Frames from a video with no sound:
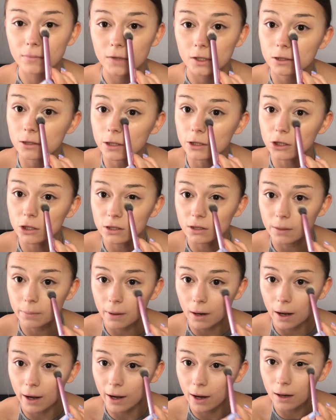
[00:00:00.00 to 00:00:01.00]
So I just
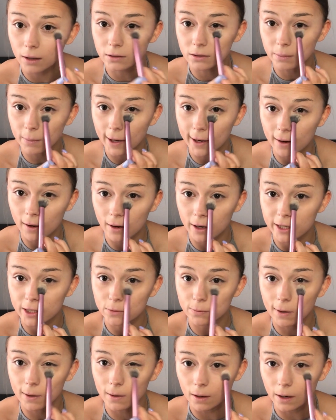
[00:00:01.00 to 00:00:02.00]
apply it under my
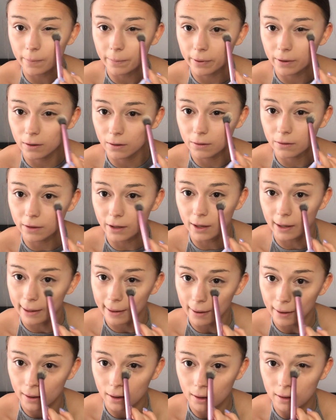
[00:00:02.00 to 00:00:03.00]
eyes where I put
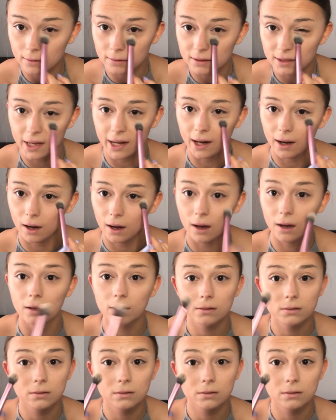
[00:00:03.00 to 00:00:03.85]
the concealer.